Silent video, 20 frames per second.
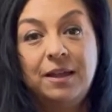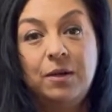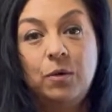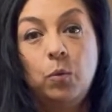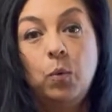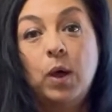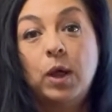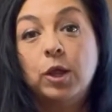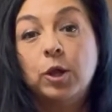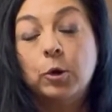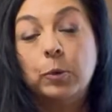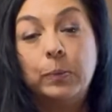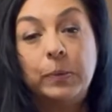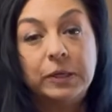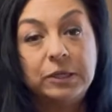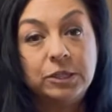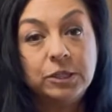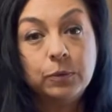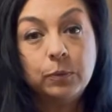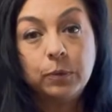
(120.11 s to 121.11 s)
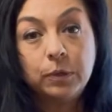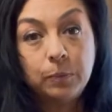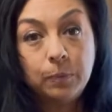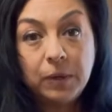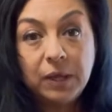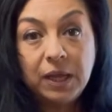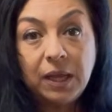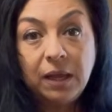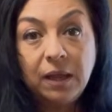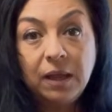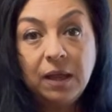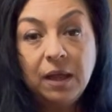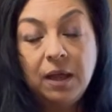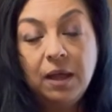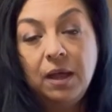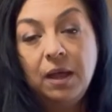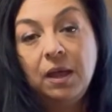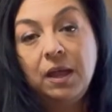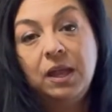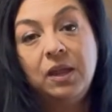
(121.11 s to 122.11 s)
what your budget would be.
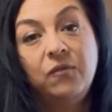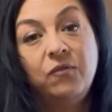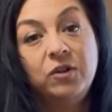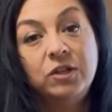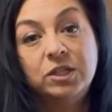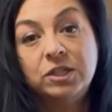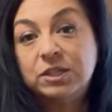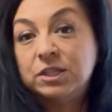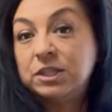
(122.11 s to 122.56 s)
Even just a